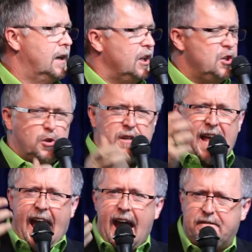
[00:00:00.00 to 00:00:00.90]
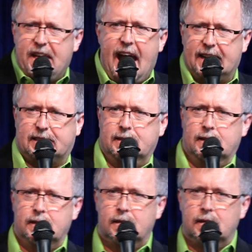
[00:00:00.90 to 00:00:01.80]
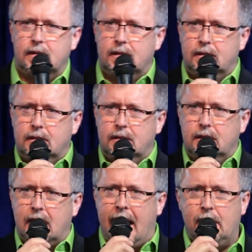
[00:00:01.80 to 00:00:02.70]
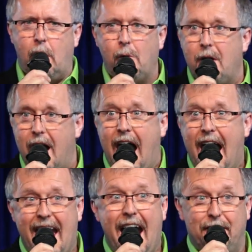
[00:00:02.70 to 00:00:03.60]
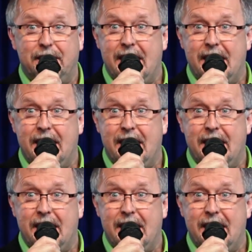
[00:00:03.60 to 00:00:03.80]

you can have that. I know, I have it